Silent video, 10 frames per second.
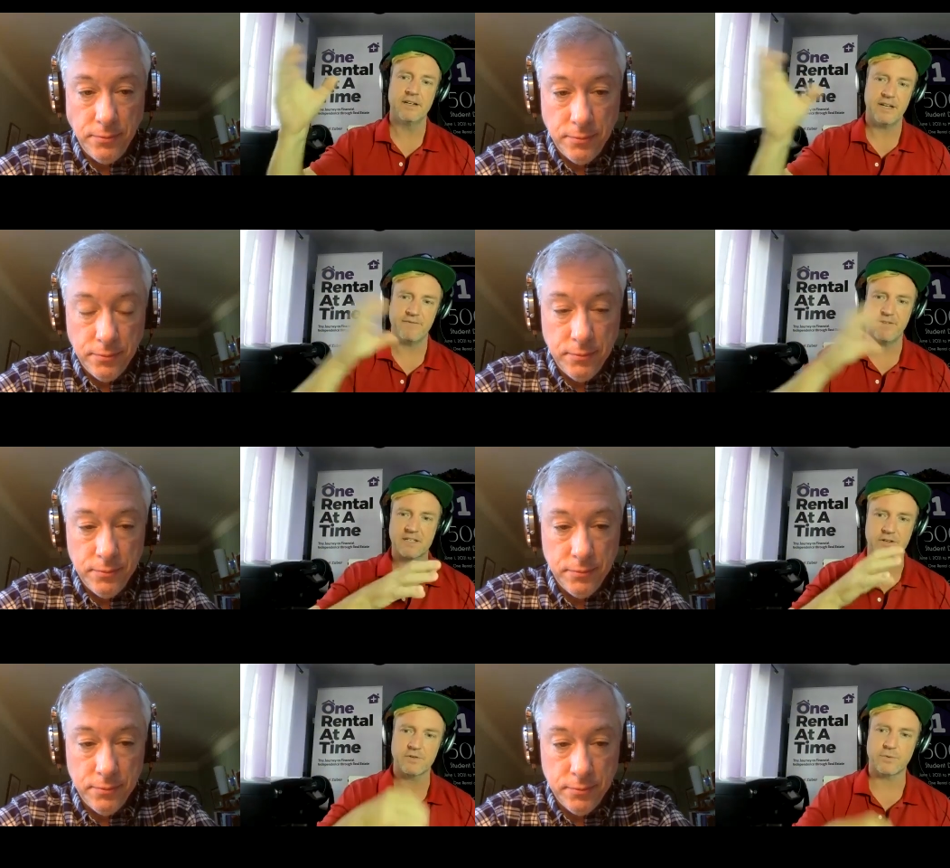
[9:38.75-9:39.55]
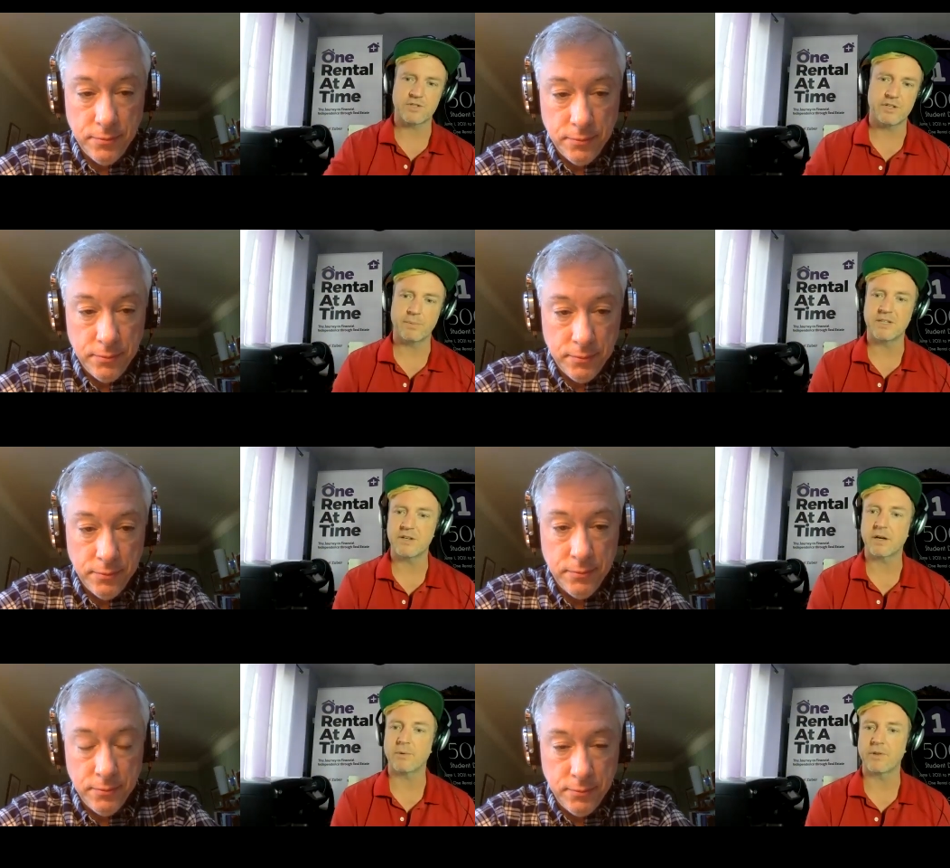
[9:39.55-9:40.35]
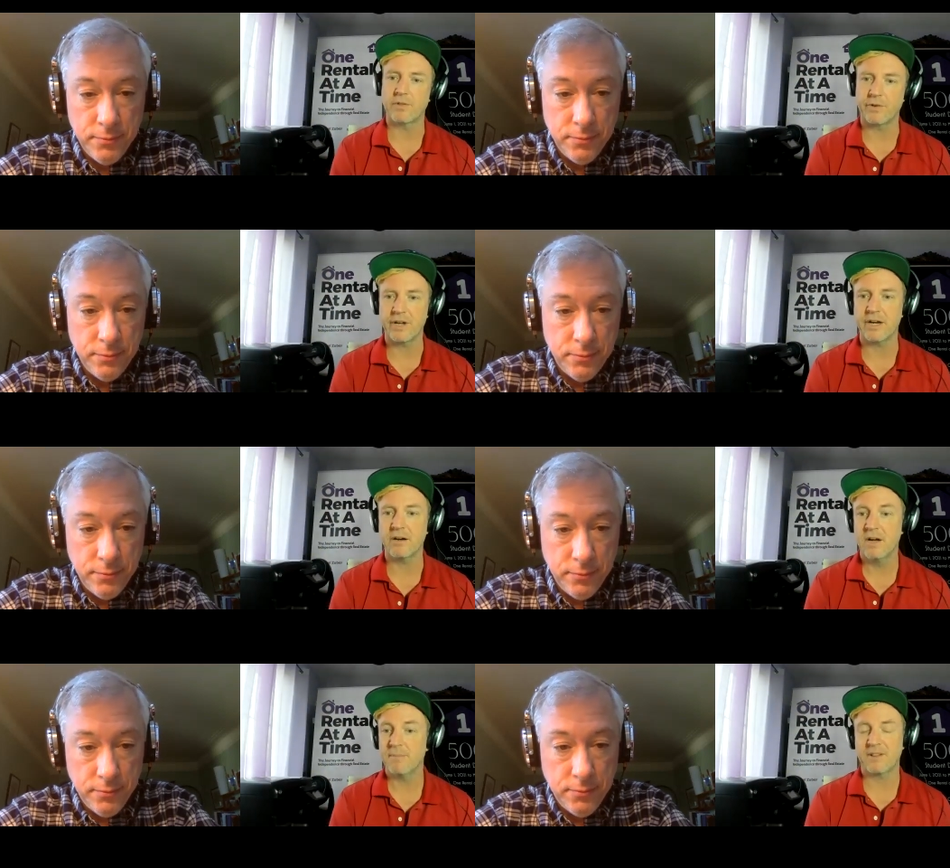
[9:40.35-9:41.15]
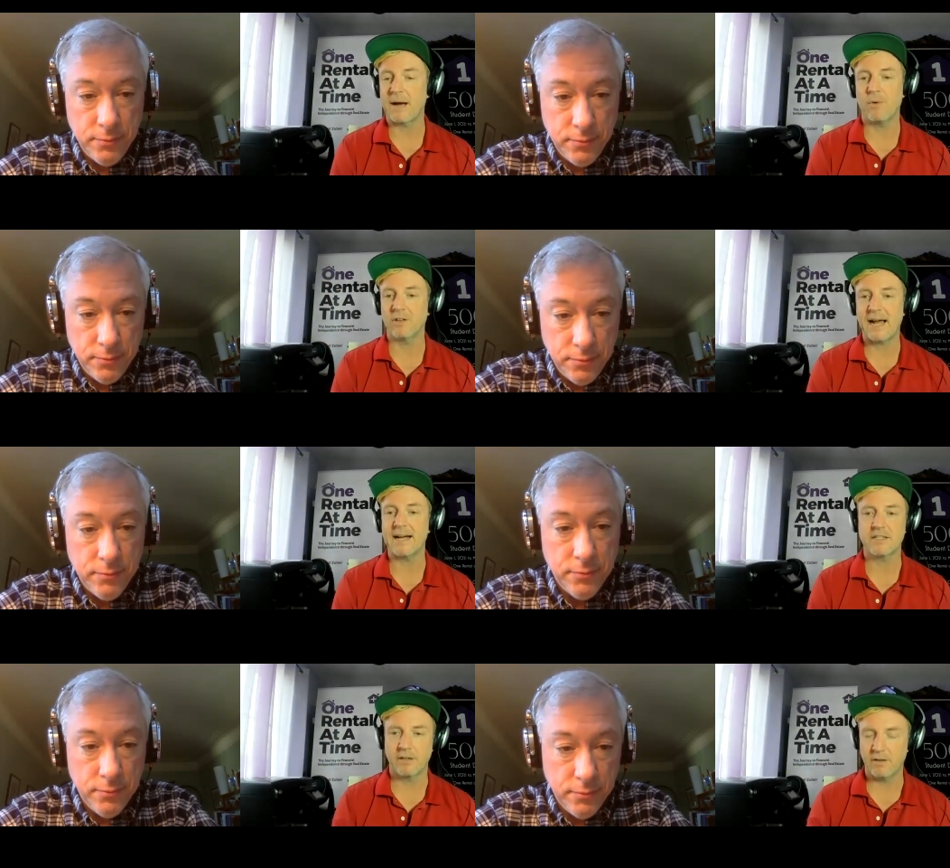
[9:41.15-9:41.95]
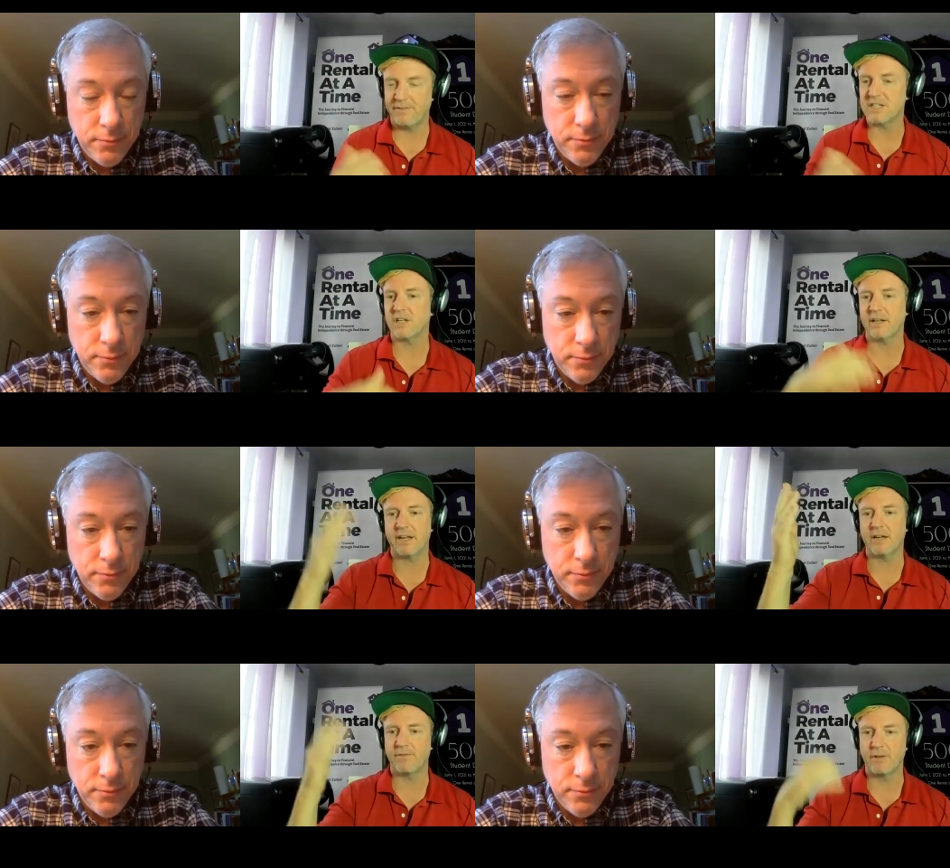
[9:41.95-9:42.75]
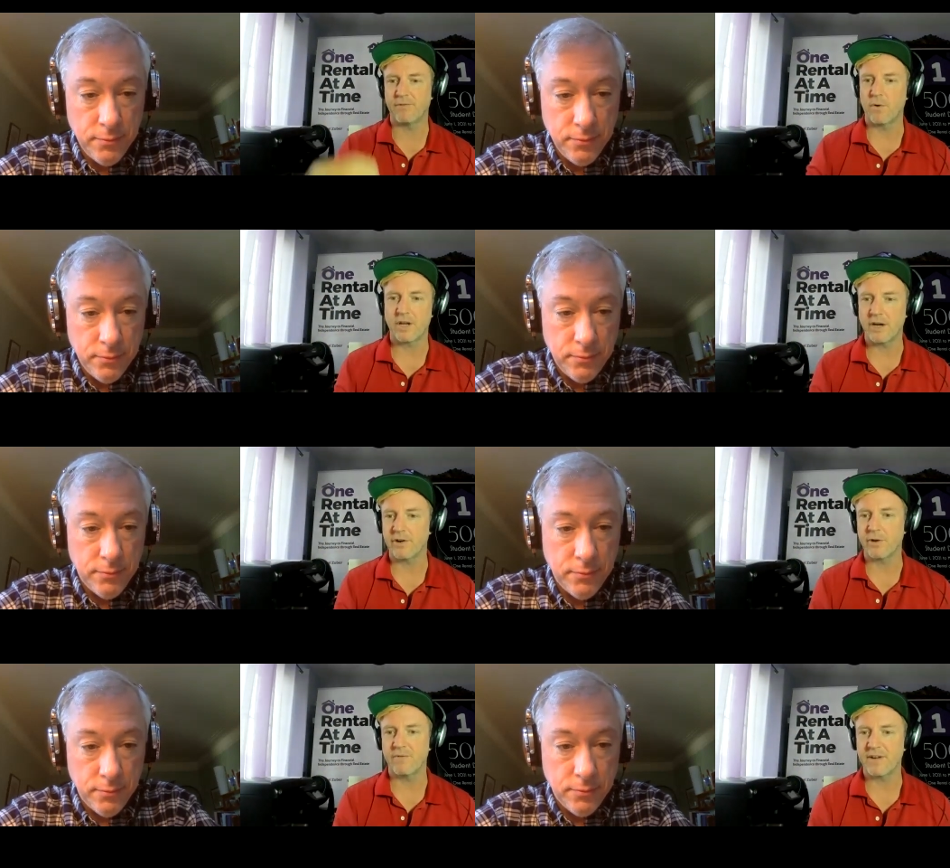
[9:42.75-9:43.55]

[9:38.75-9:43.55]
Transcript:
Speaker 1: Investors will still be stuck with the 30-year, but that won't last. They'll eventually give the 40-year to